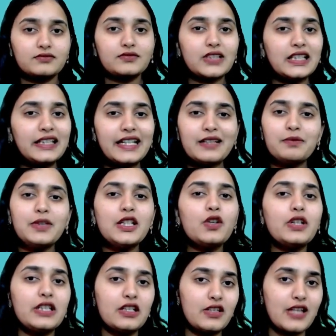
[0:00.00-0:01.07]
let me know
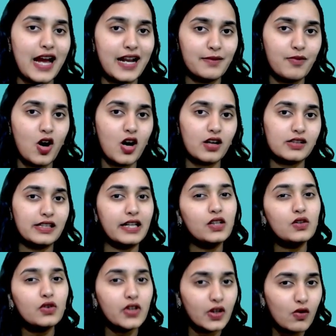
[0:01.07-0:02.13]
in the chat box that
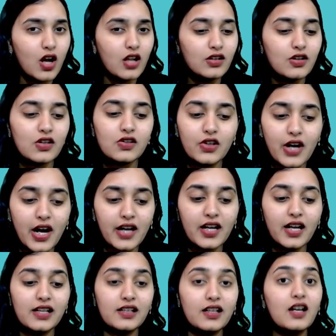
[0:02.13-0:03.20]
do you also
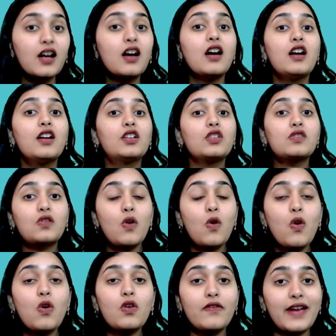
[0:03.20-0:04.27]
struggle to
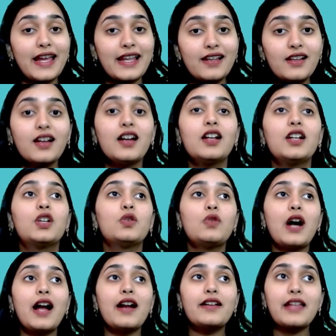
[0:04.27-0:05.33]
score well to
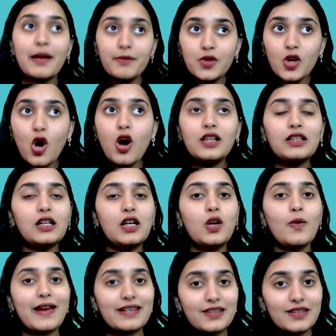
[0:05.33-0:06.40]
attempt all the
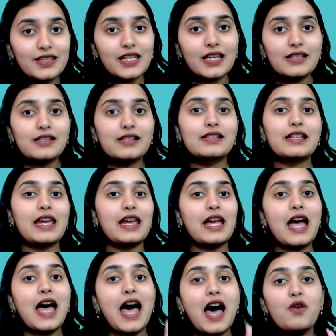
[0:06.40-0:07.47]
questions
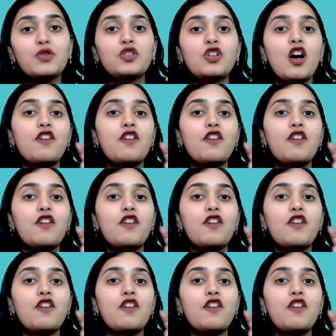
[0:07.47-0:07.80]
out of